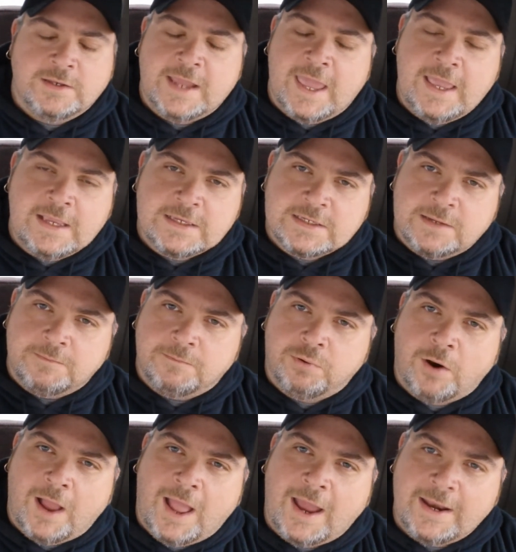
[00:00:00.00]
take some
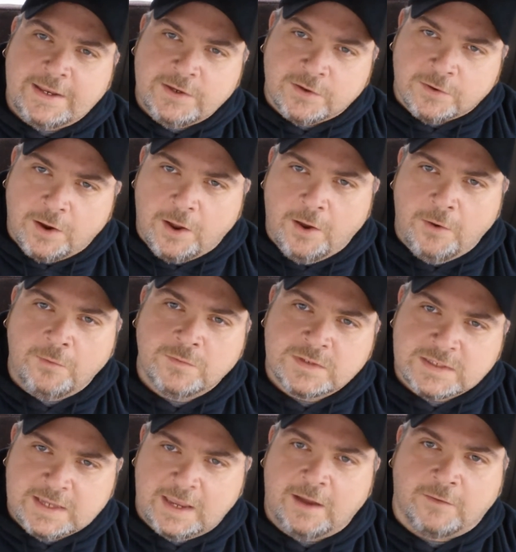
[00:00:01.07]
pride in your own
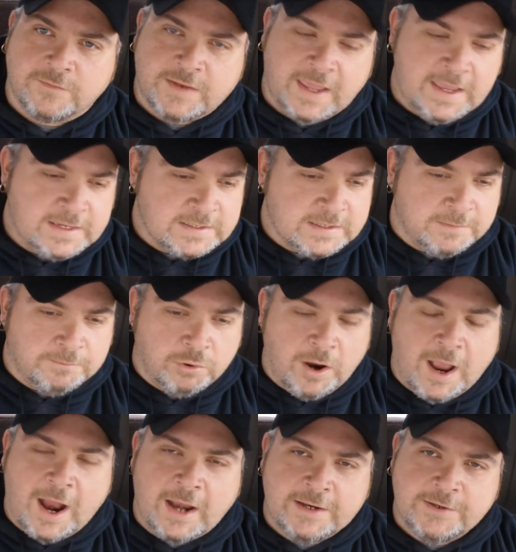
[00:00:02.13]
self. Take some
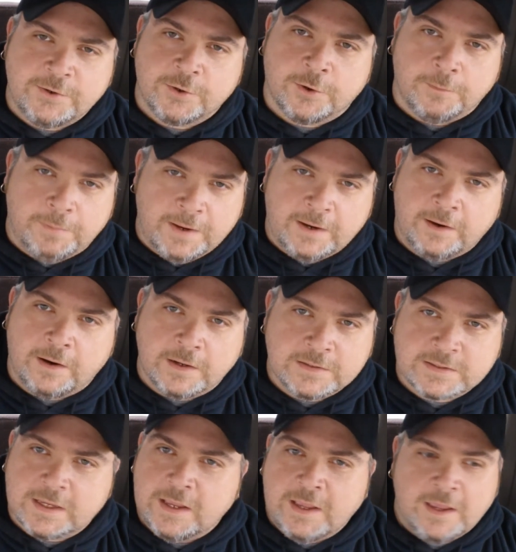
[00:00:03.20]
pride in your
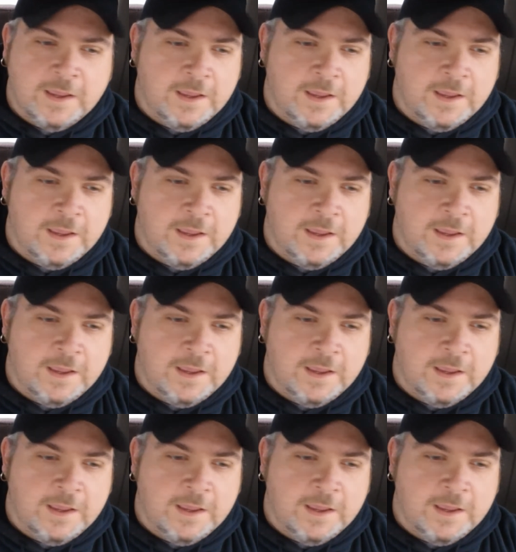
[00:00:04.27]
appearance.